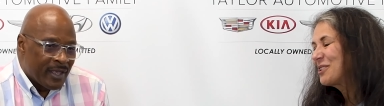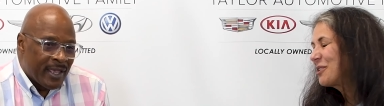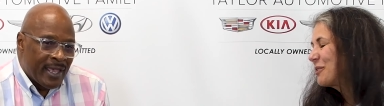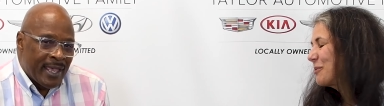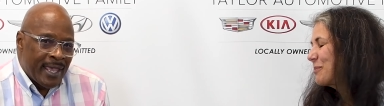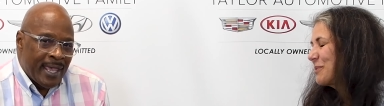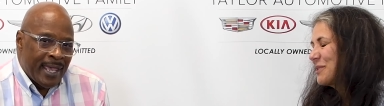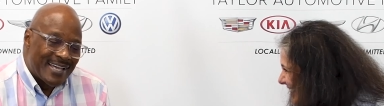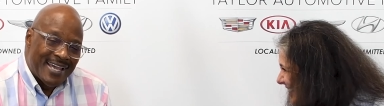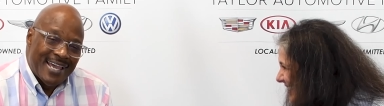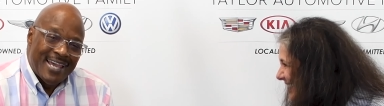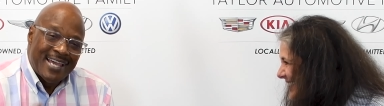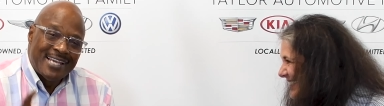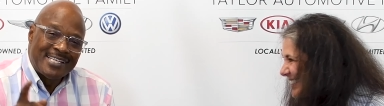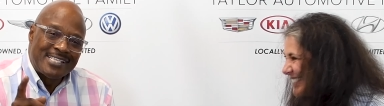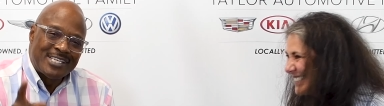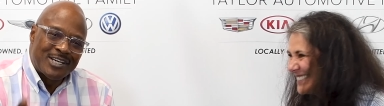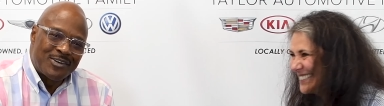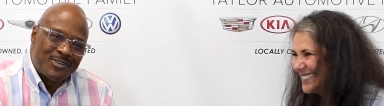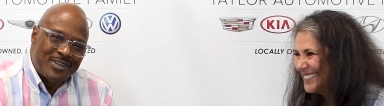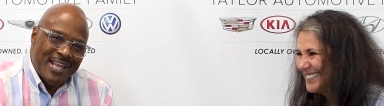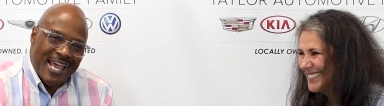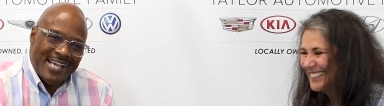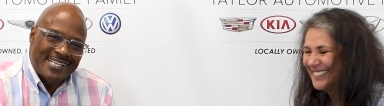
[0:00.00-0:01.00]
Speaker 1: So.
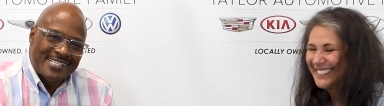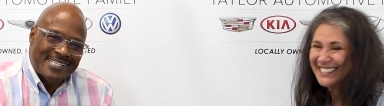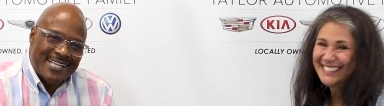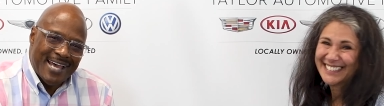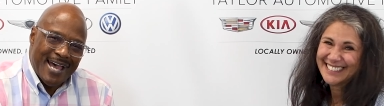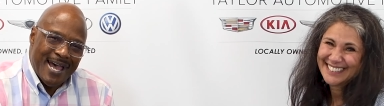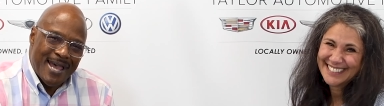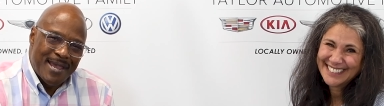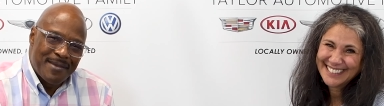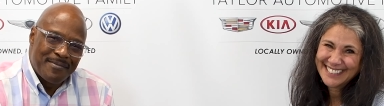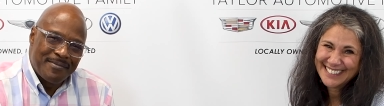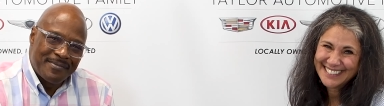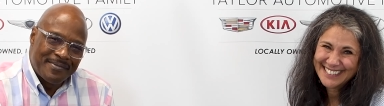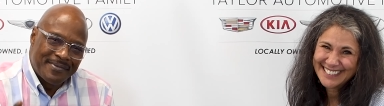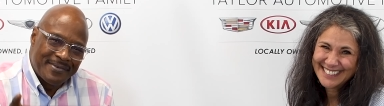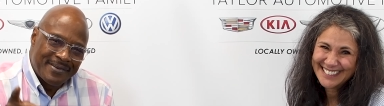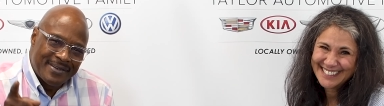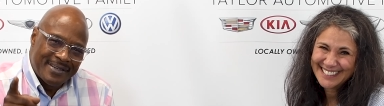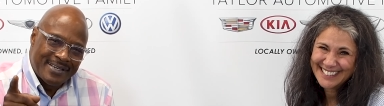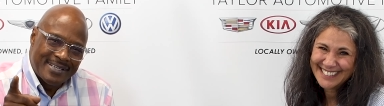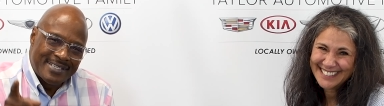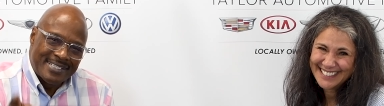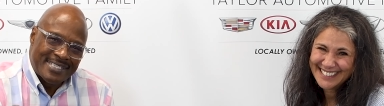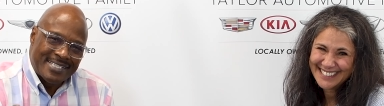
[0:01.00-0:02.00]
Until next time,
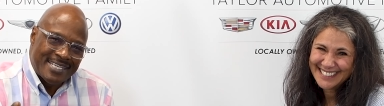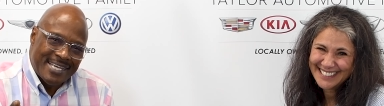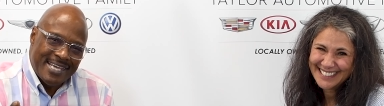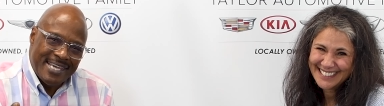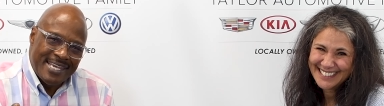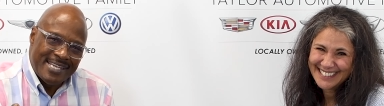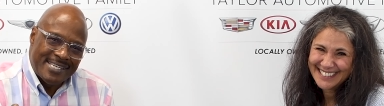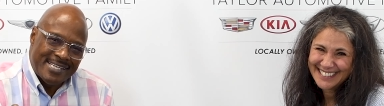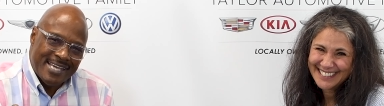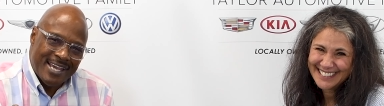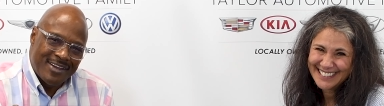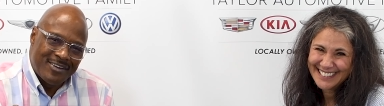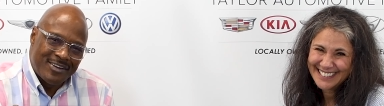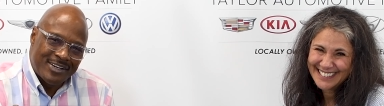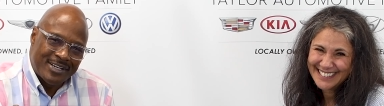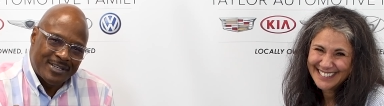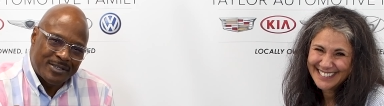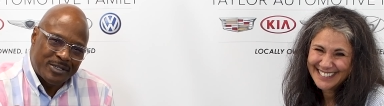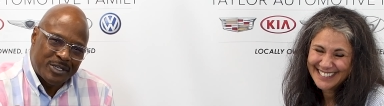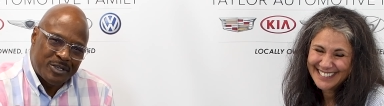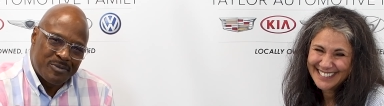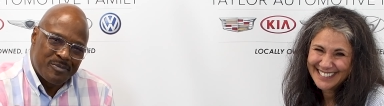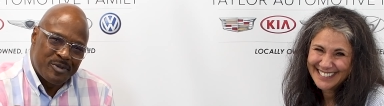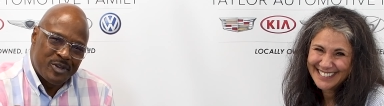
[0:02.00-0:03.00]
stay Taylor
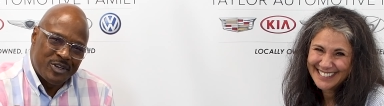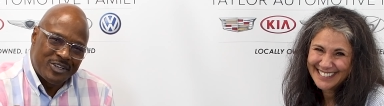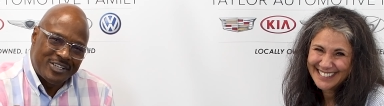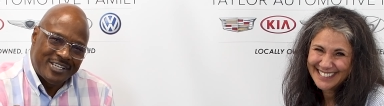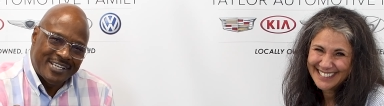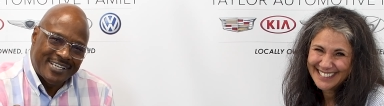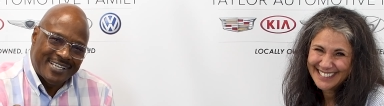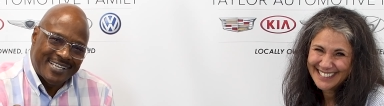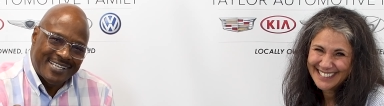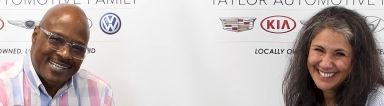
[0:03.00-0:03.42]
Community